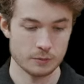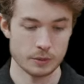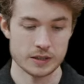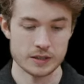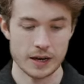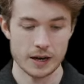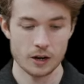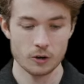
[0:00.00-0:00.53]

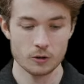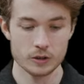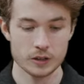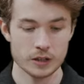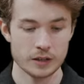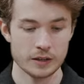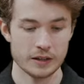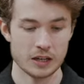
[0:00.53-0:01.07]
but now
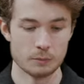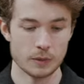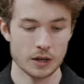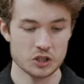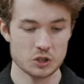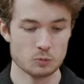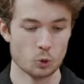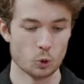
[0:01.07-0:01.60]
in a
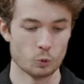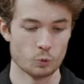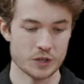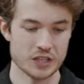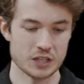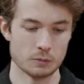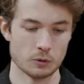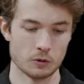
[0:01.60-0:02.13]
much more
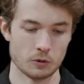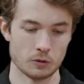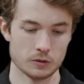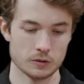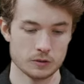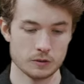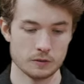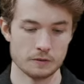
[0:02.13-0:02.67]
readable
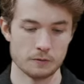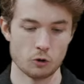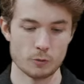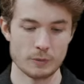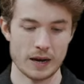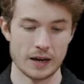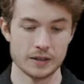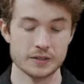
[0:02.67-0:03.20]

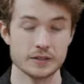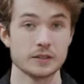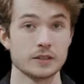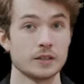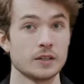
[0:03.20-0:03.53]
format.